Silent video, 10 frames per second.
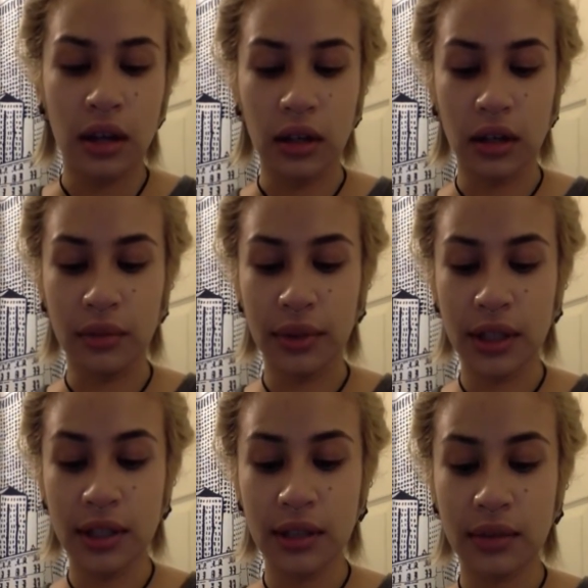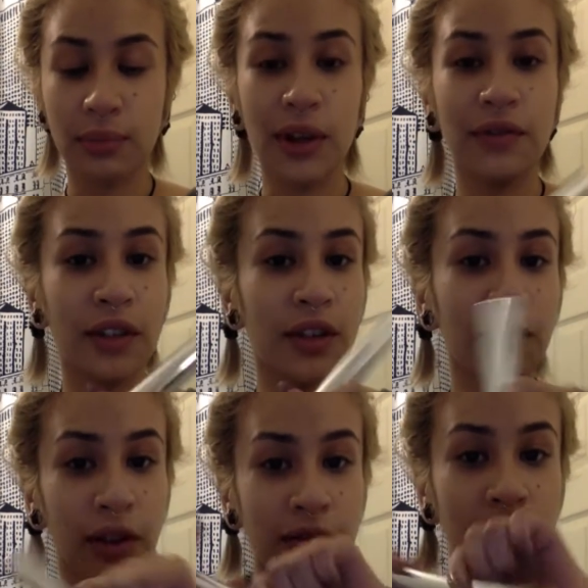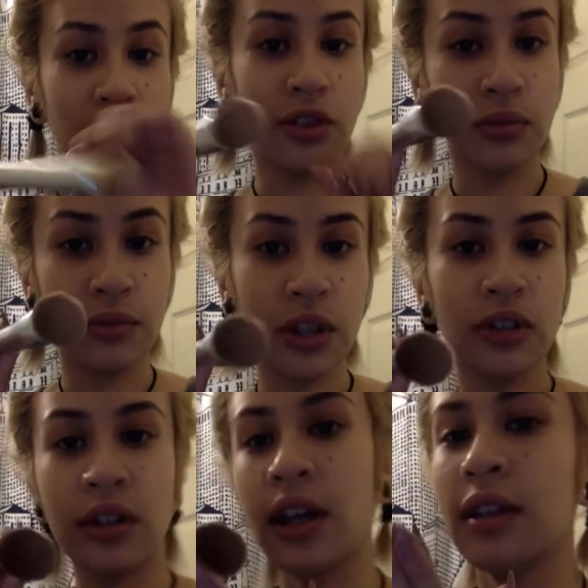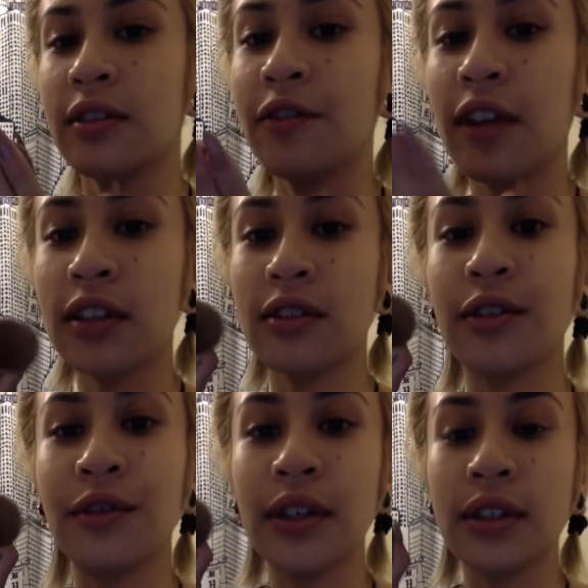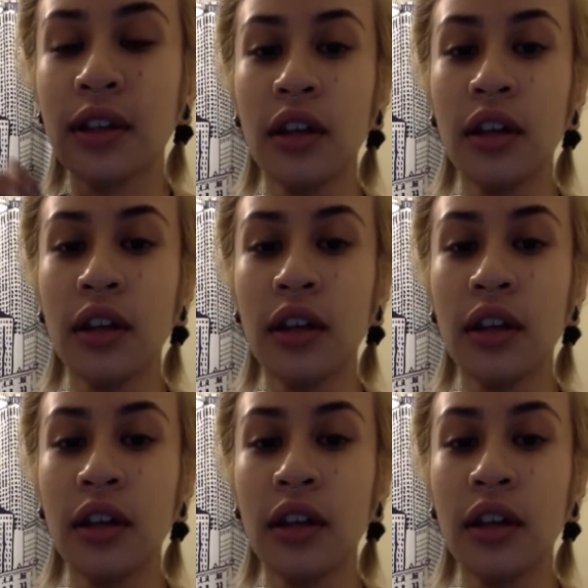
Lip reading: But this is the buffing foundation brush, and it has a flat surface.